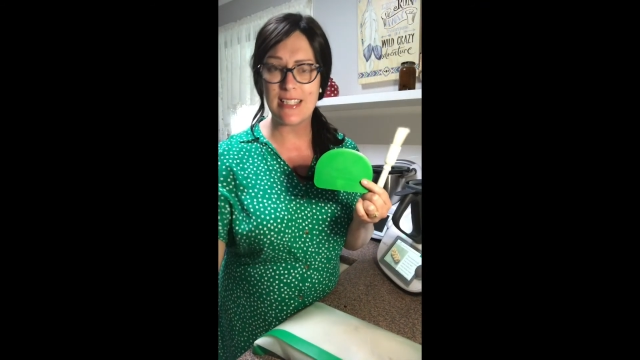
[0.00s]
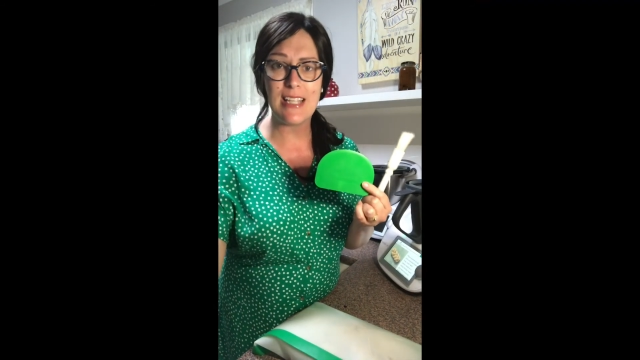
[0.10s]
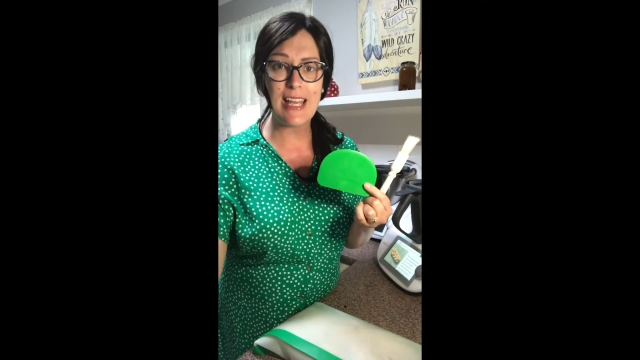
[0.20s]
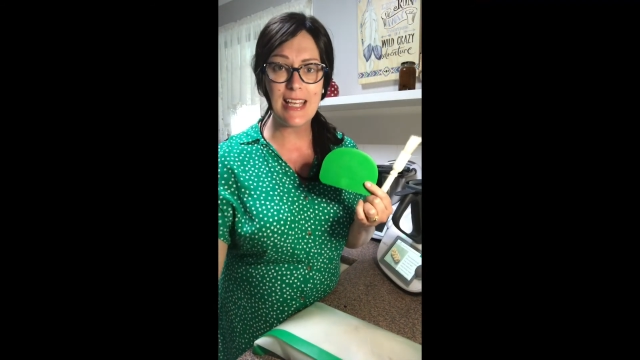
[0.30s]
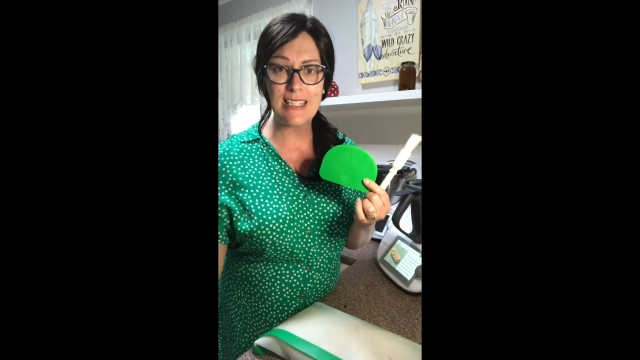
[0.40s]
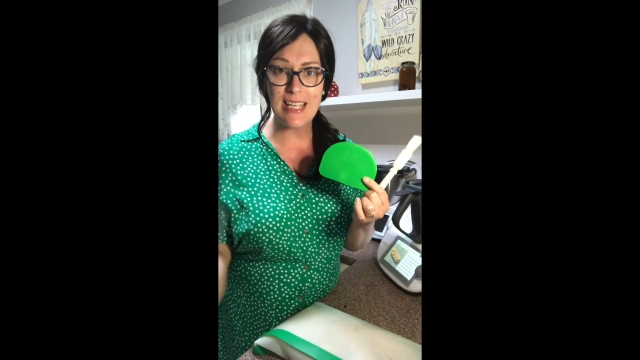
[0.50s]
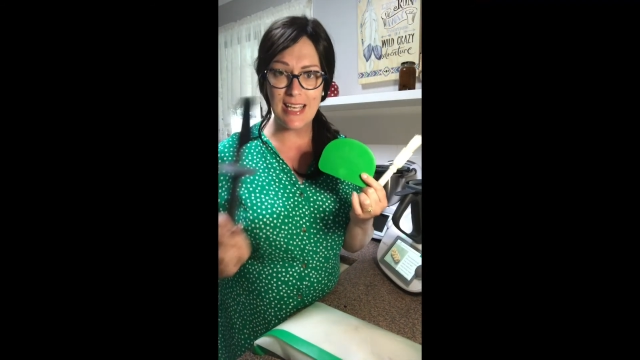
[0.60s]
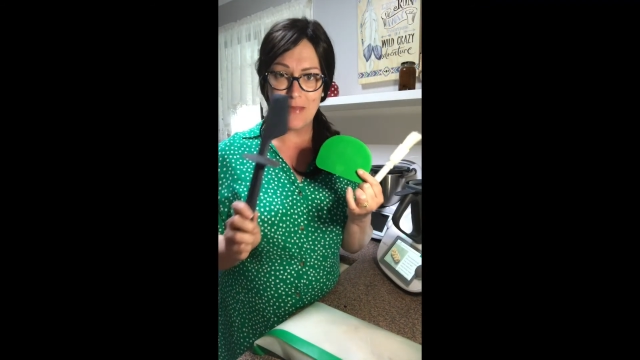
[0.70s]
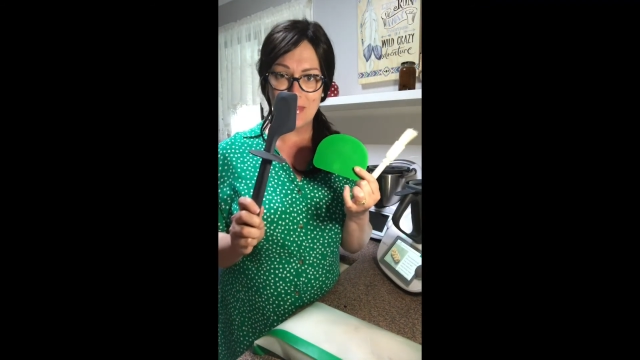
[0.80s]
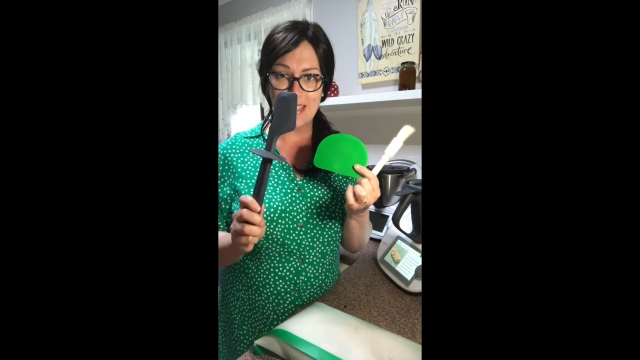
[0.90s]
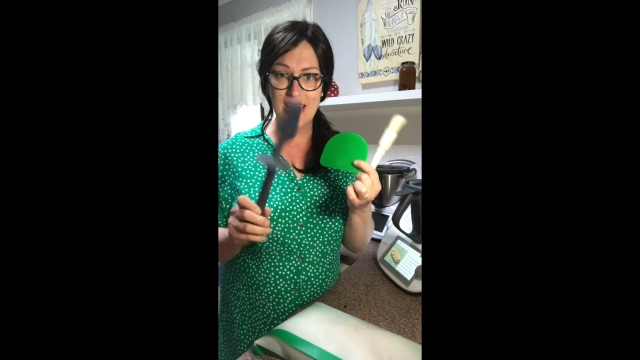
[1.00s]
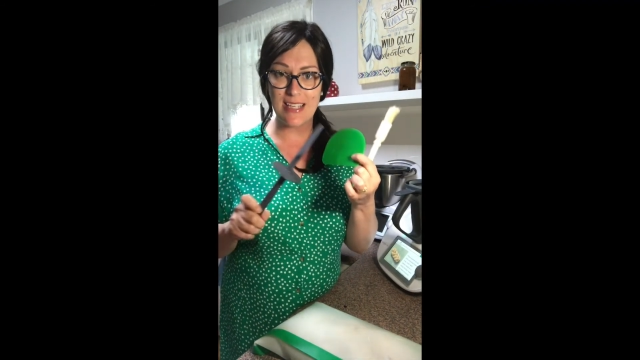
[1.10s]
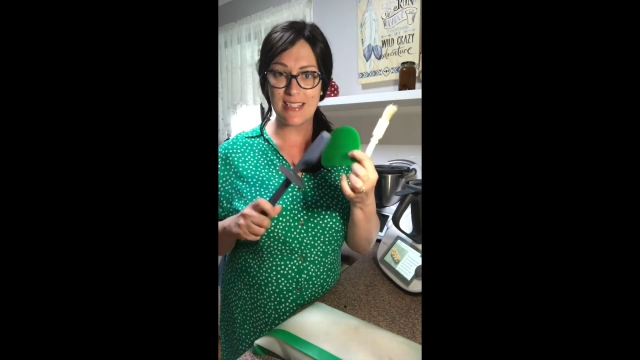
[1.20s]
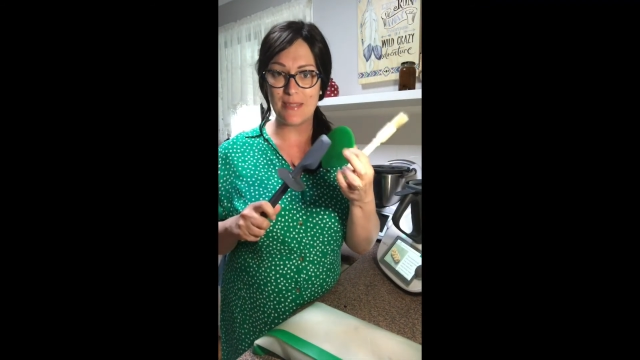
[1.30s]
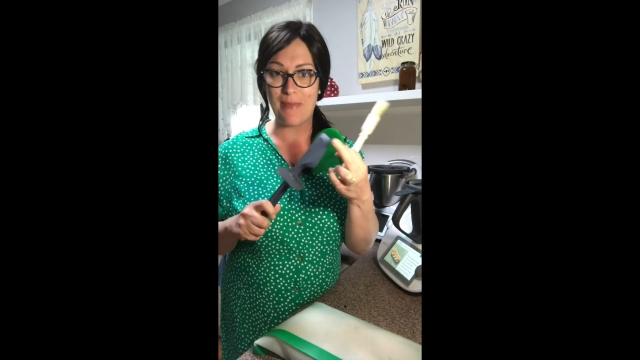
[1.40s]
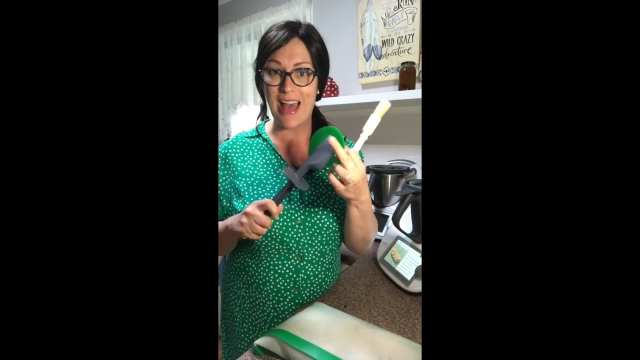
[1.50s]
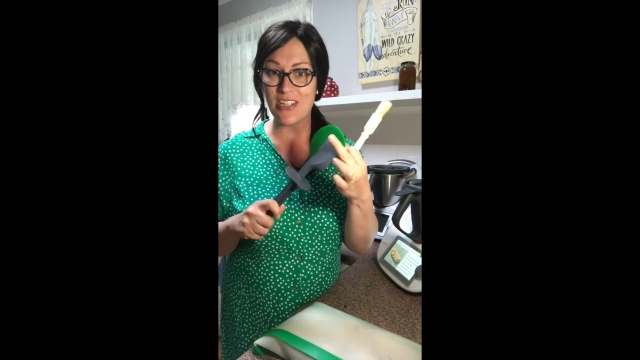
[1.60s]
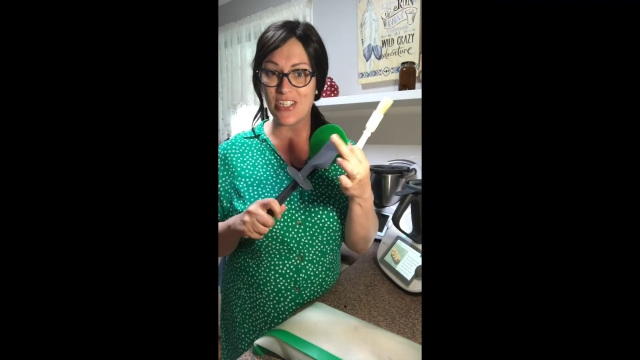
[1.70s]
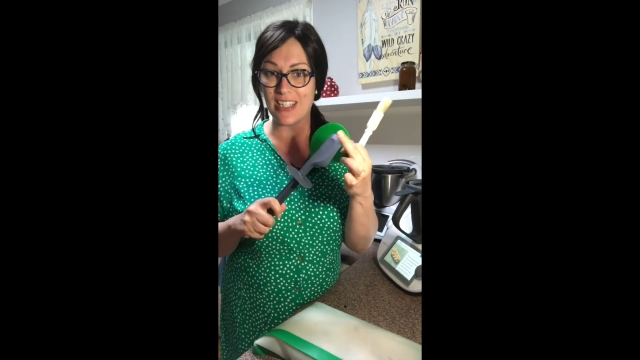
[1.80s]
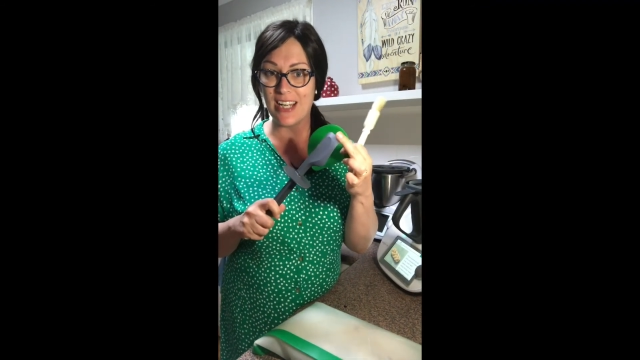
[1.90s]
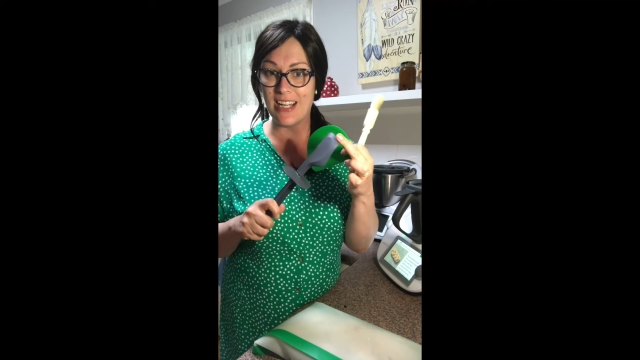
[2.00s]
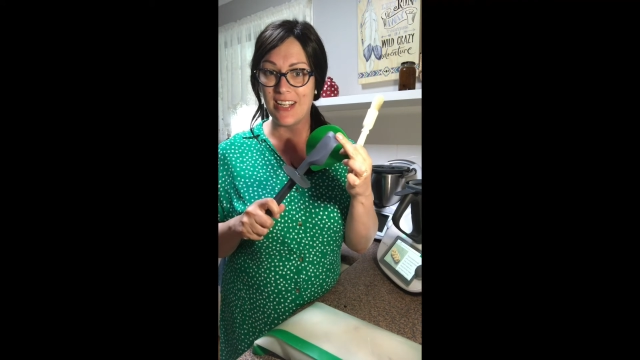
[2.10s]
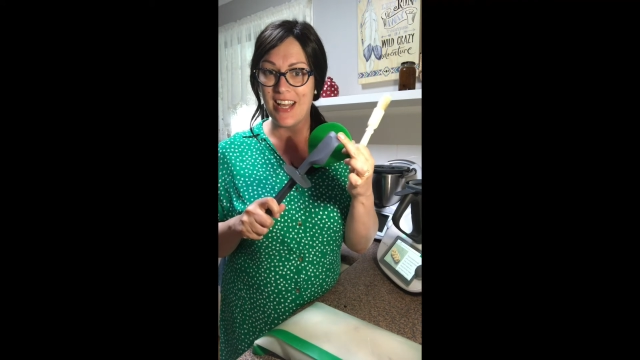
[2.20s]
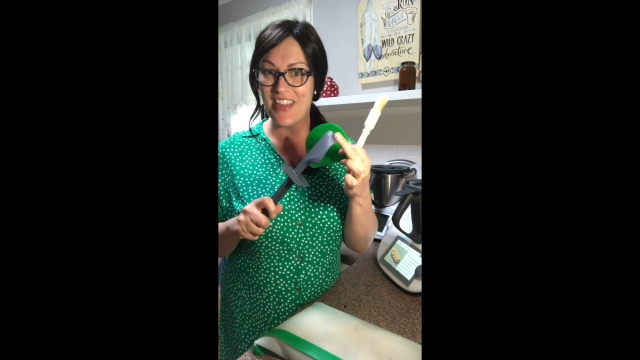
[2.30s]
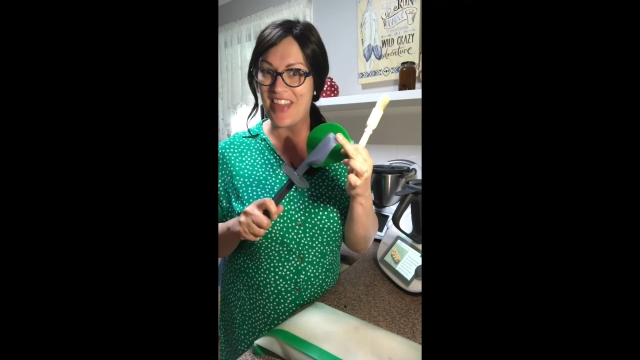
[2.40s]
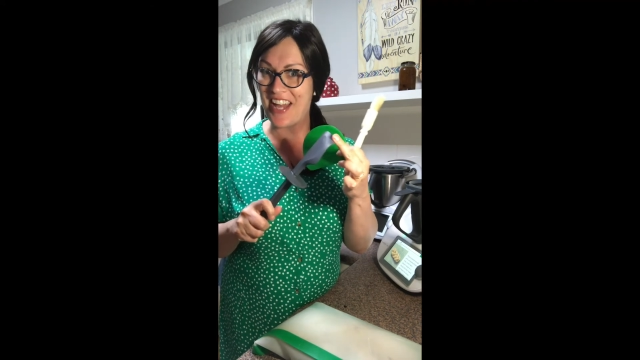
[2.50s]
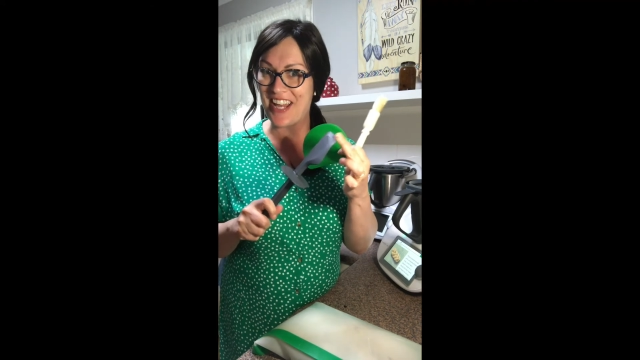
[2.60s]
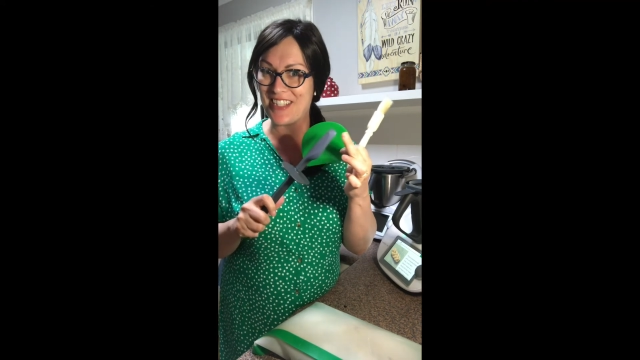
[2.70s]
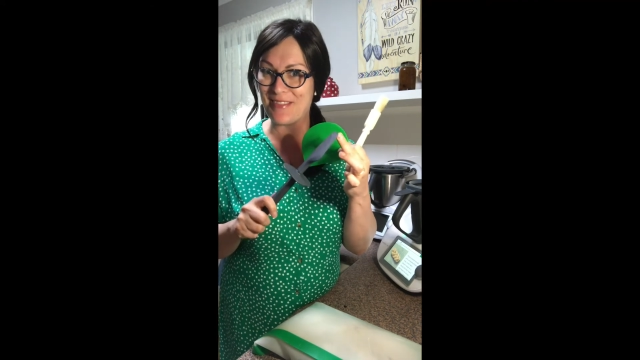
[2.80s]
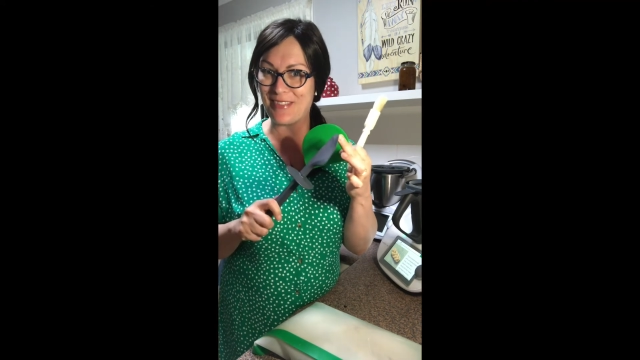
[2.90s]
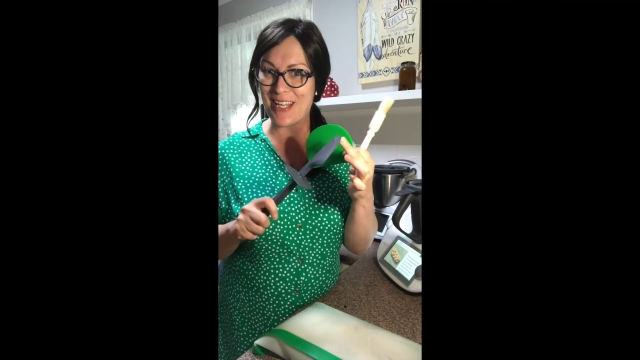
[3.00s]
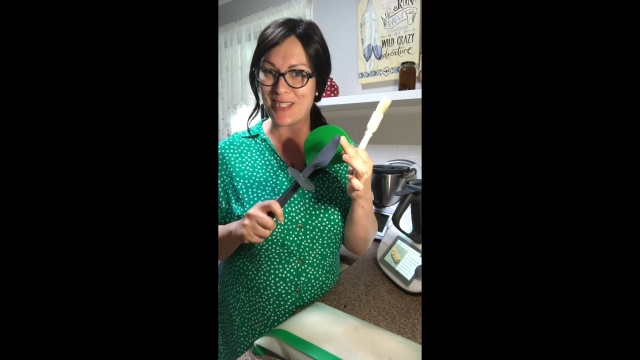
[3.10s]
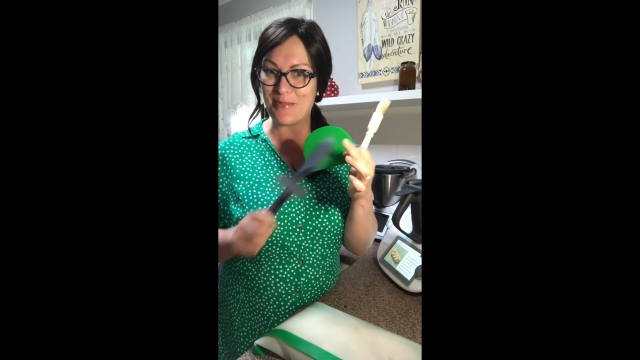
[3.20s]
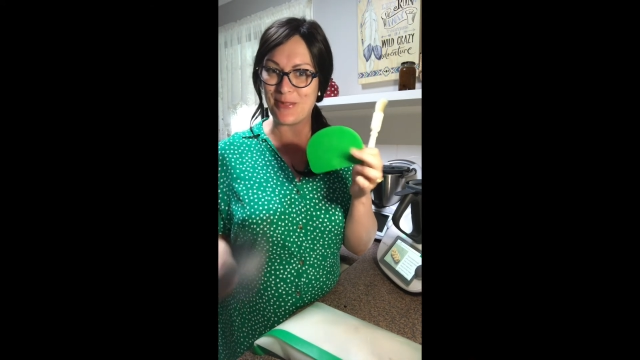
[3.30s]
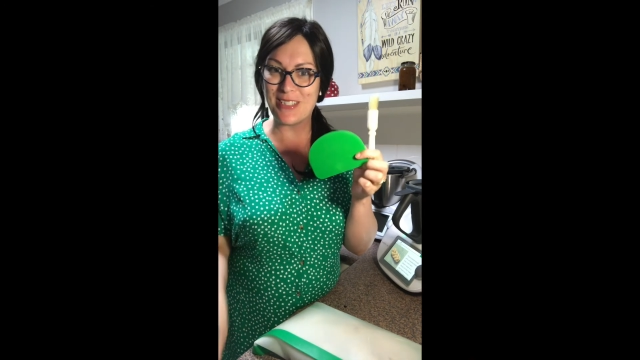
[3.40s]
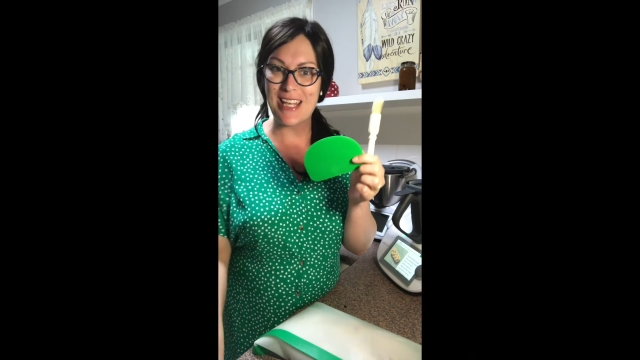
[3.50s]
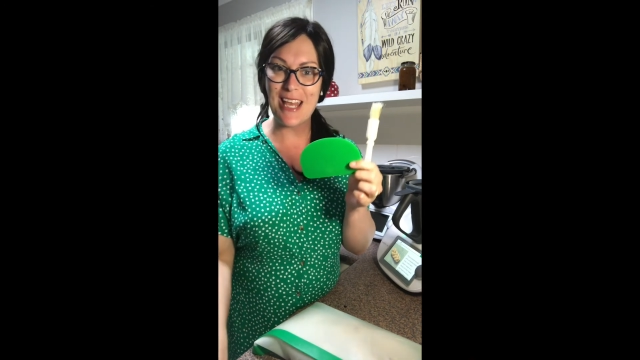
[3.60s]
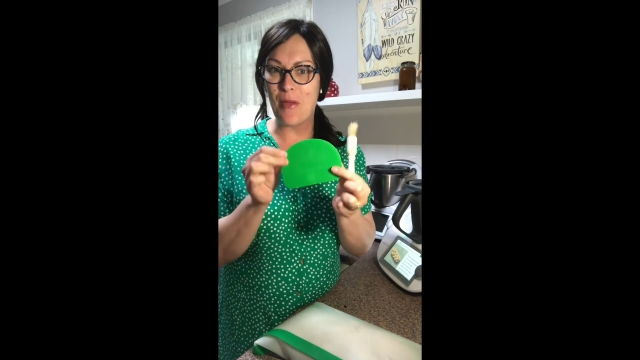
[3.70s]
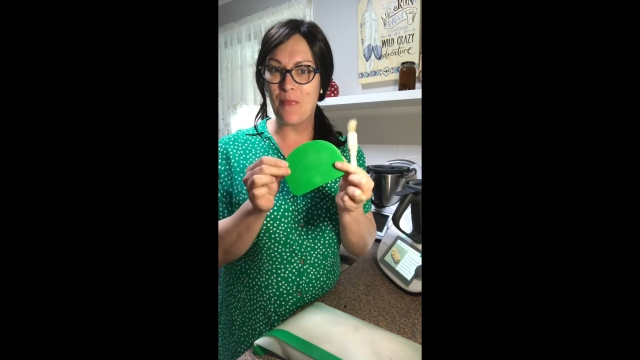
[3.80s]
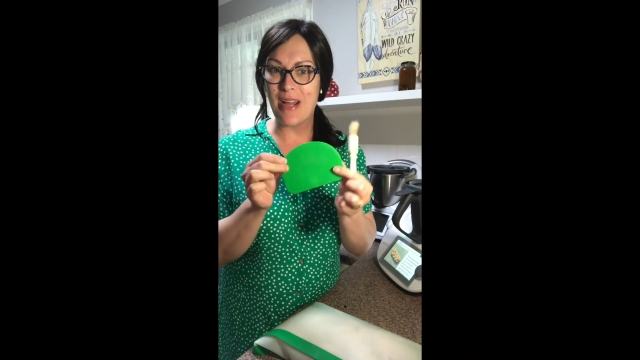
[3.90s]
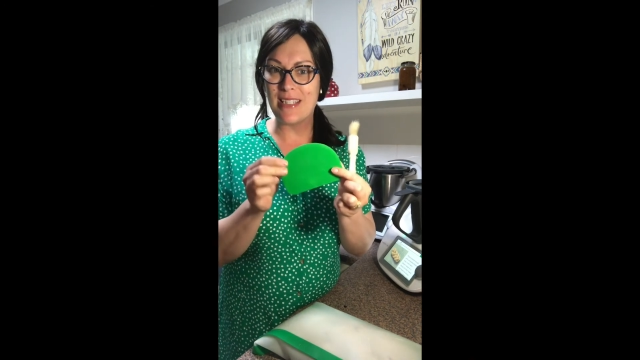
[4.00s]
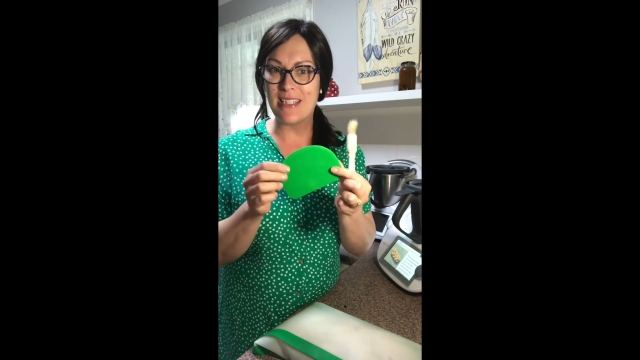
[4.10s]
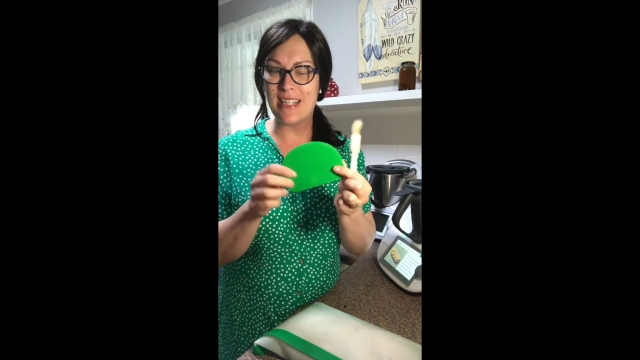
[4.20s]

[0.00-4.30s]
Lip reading: like a TM6 spatula that has a flexible tip, bread's